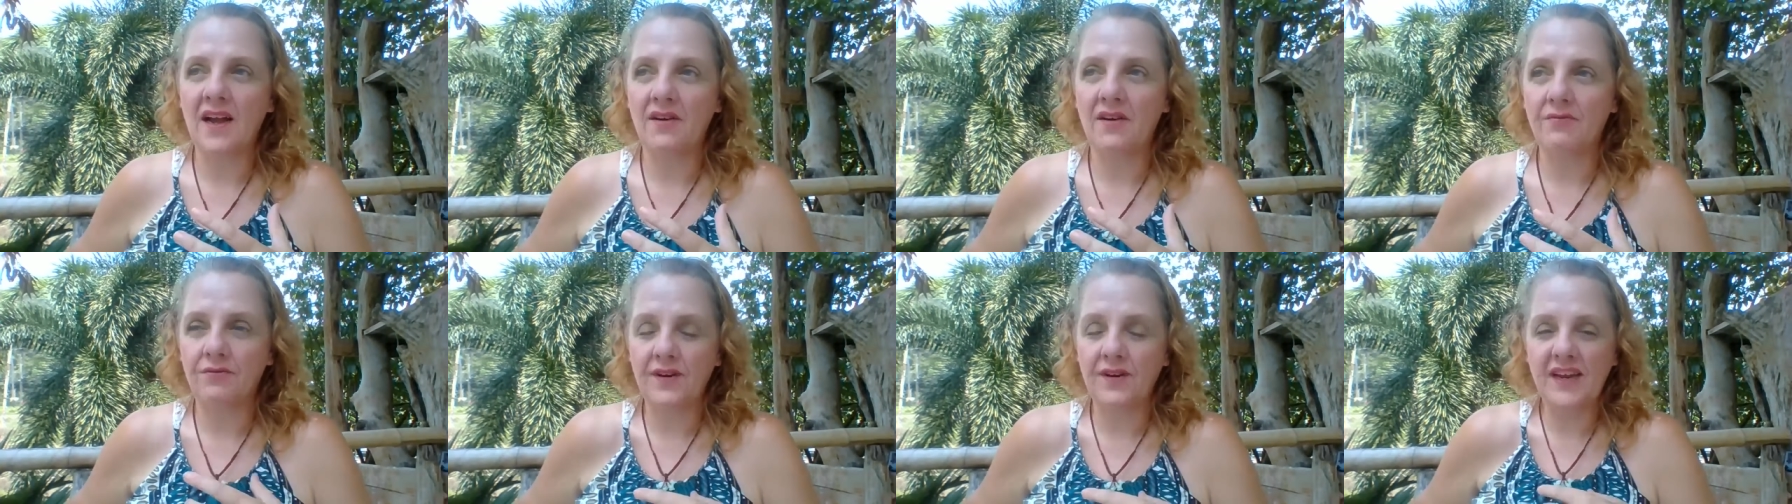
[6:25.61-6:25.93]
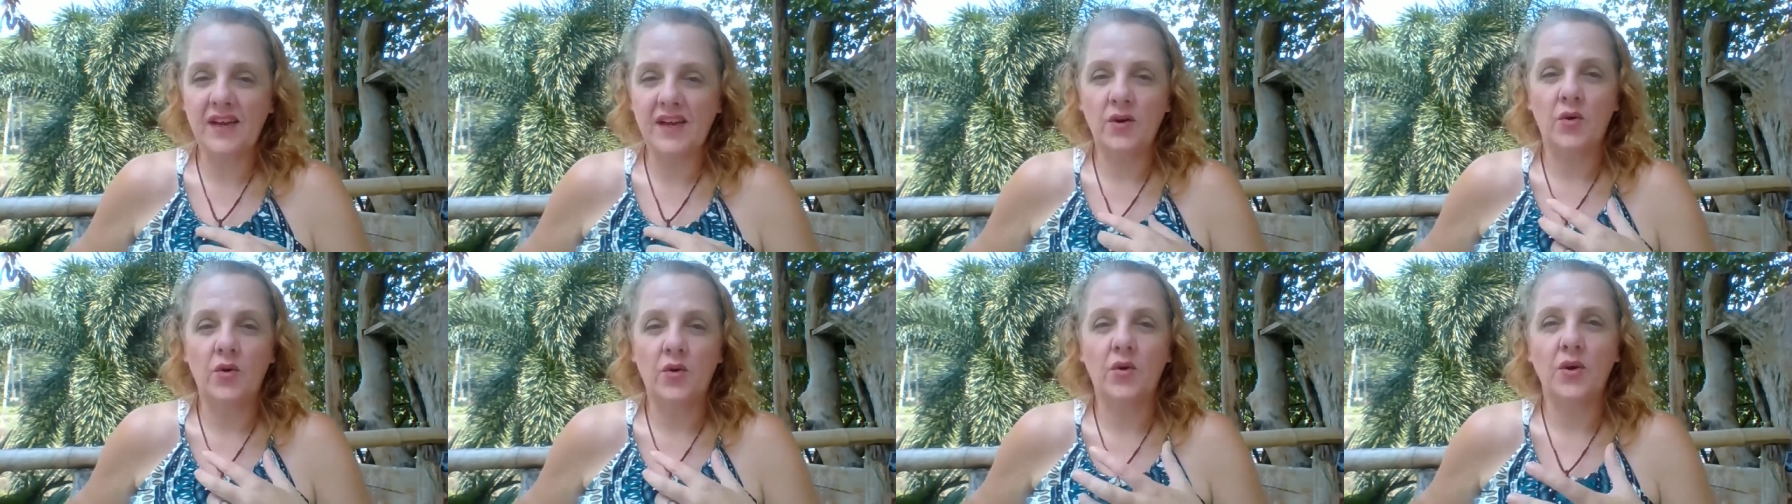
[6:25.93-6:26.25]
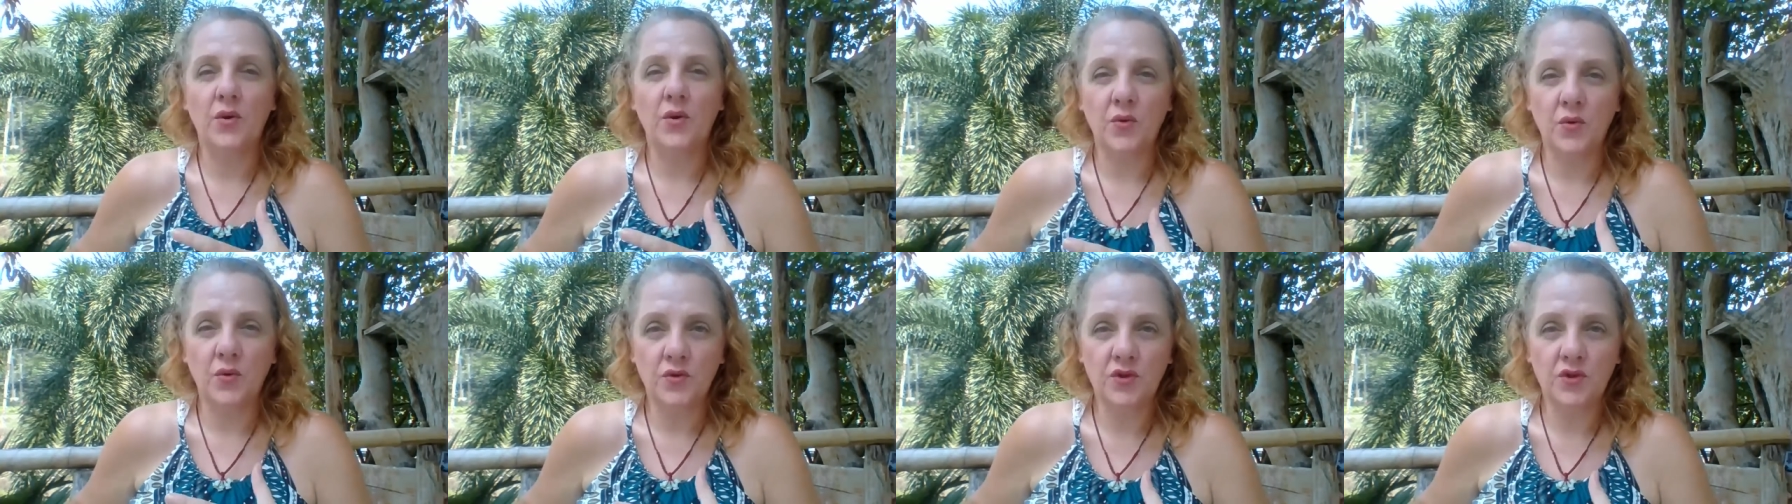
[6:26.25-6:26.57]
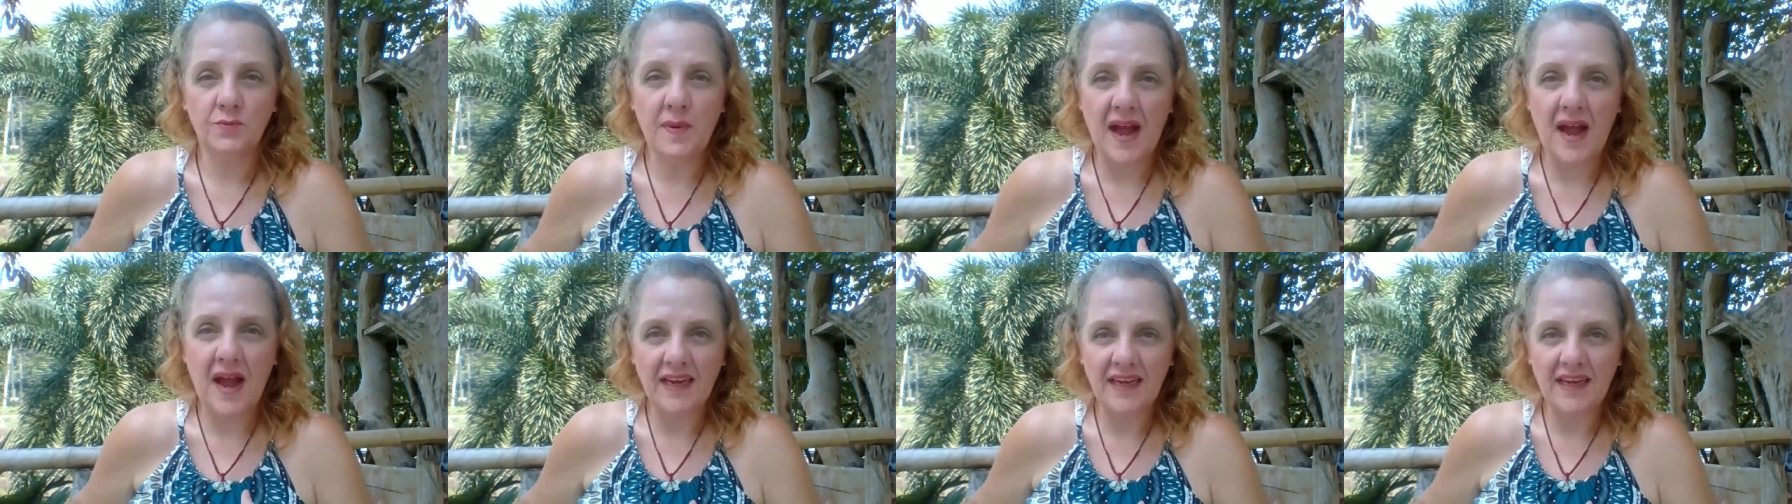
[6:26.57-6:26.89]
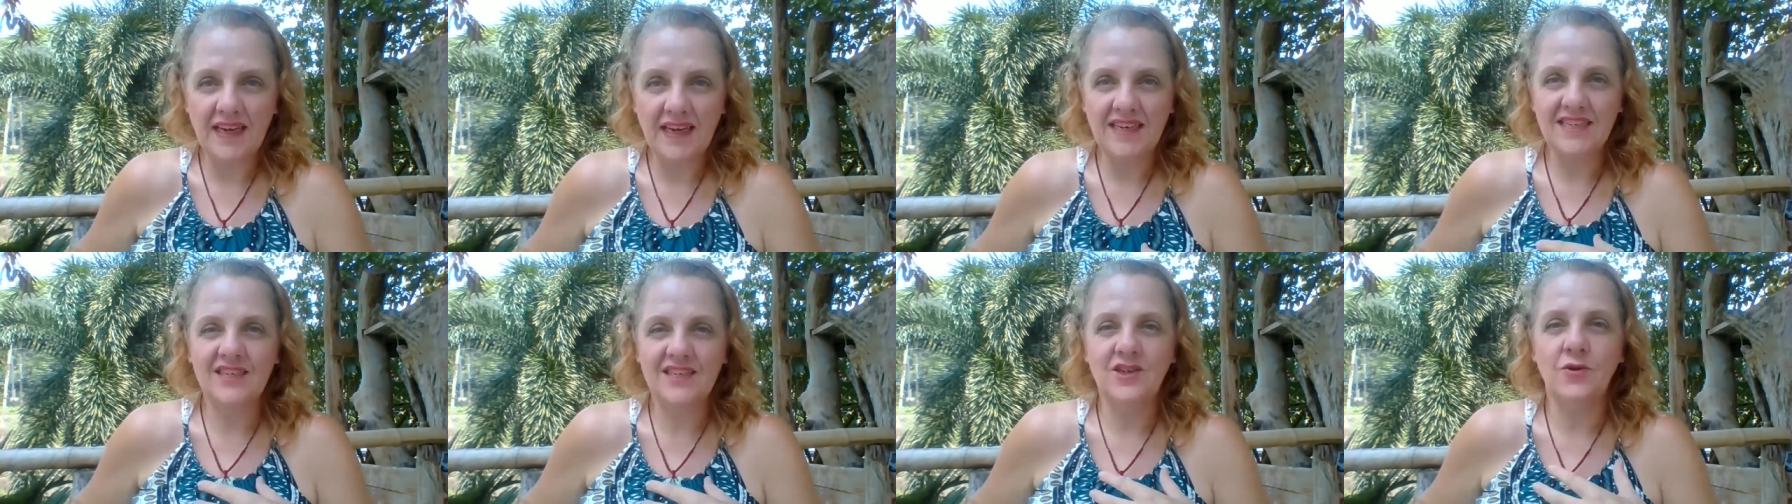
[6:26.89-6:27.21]
I've recoiled
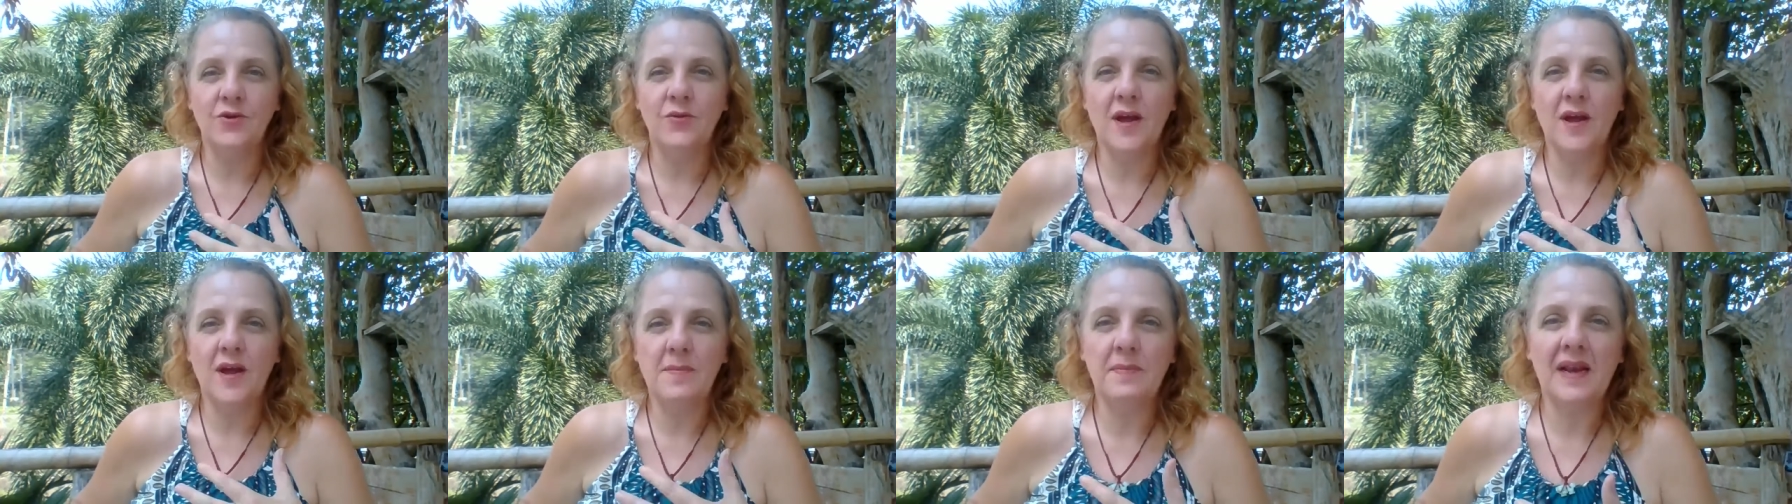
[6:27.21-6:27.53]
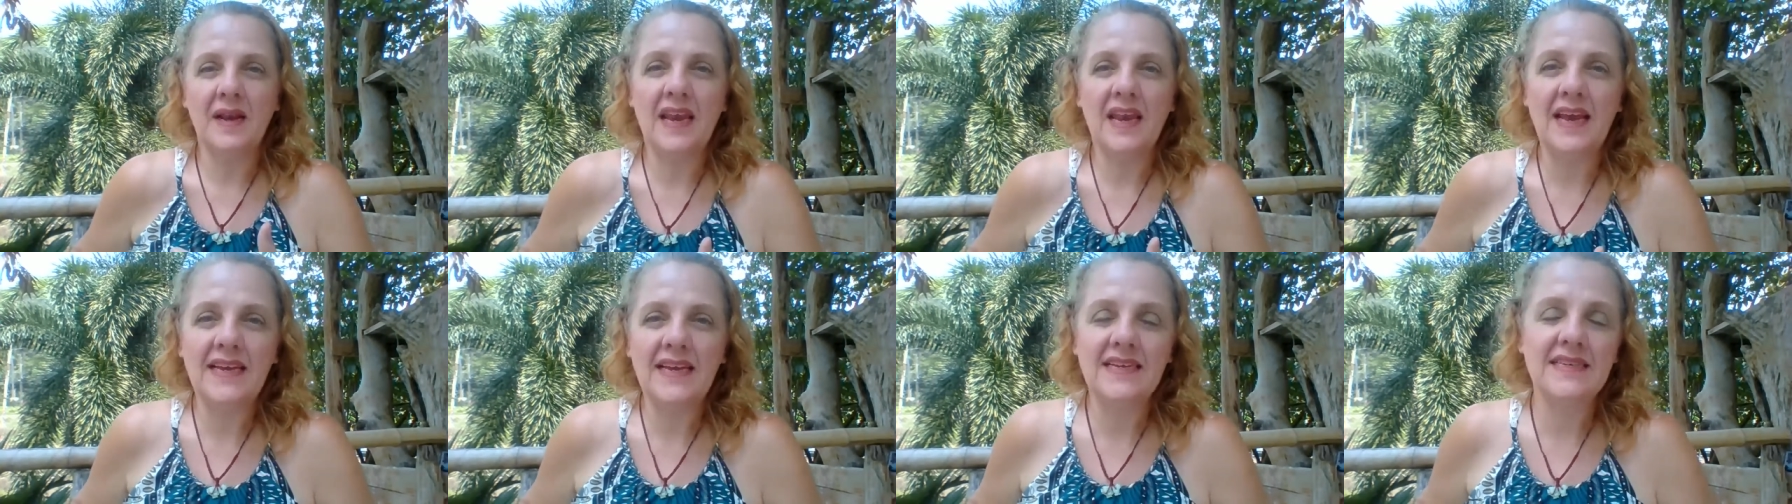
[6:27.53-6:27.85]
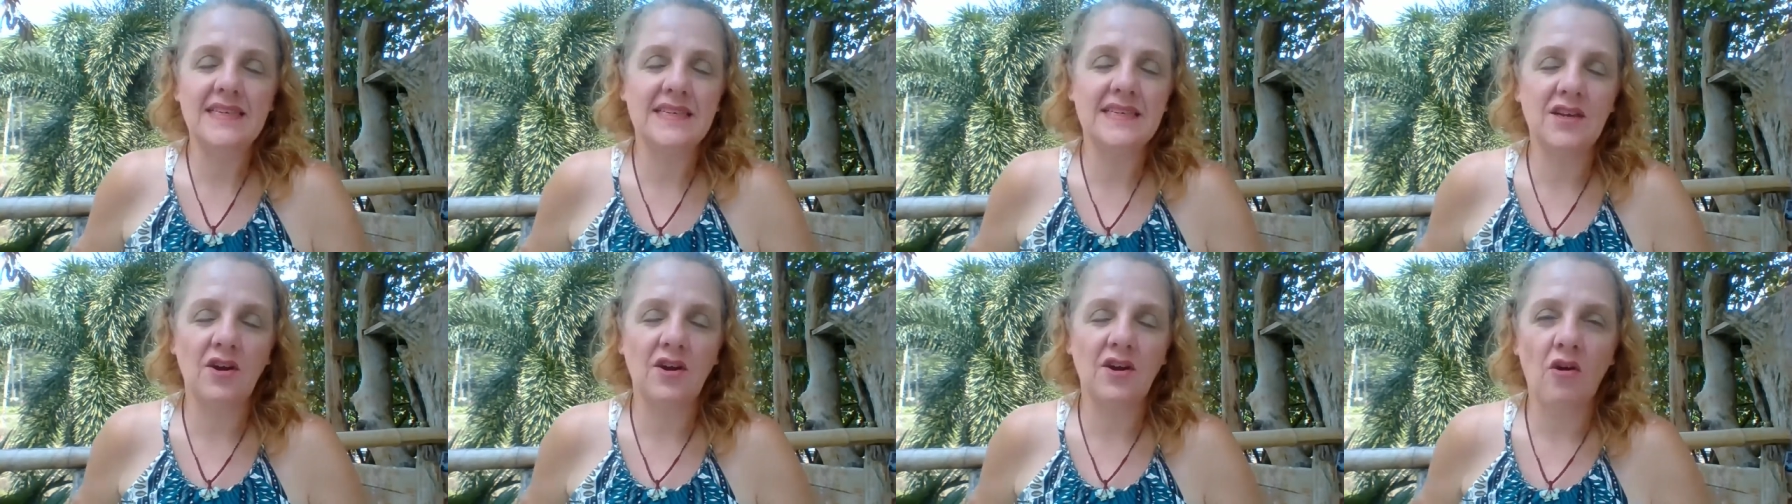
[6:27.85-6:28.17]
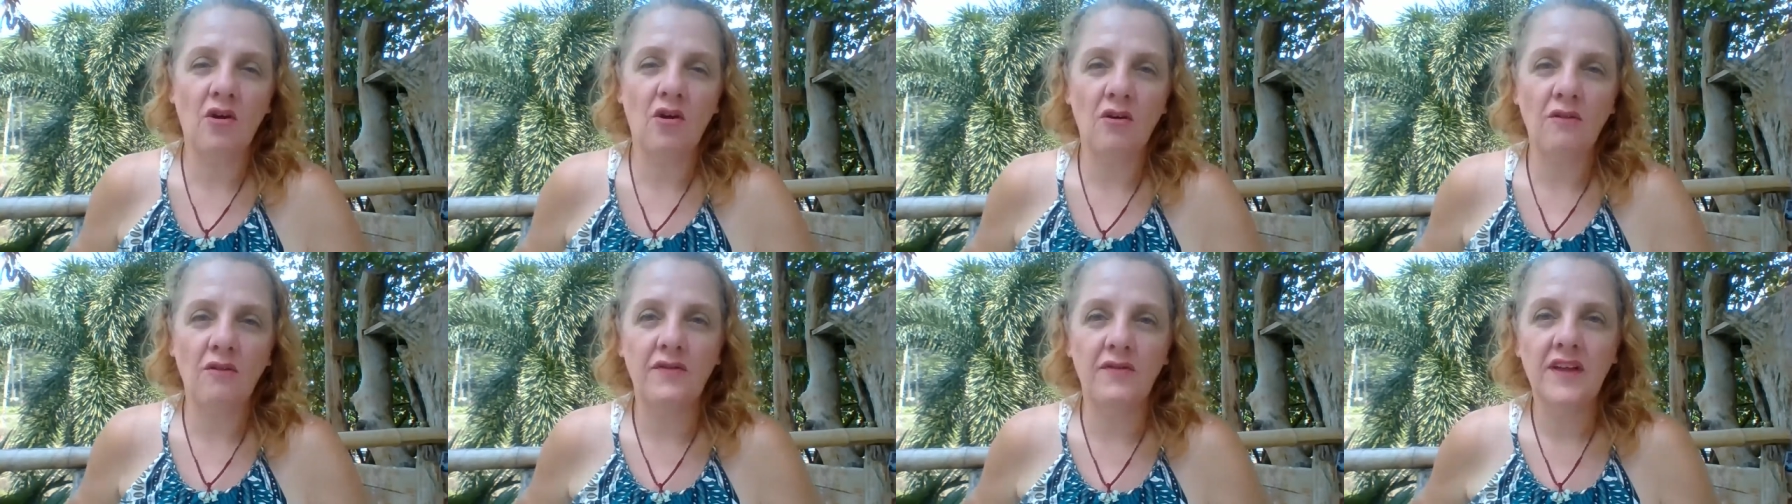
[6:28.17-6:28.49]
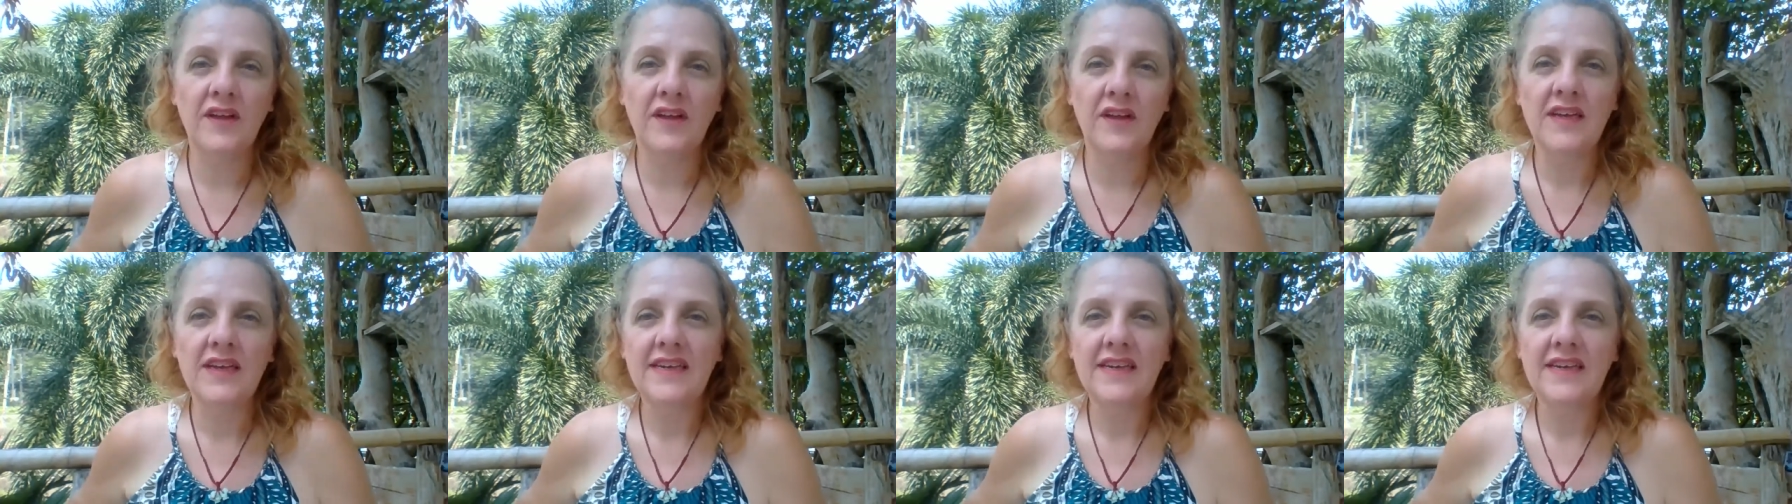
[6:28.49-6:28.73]
back into a place of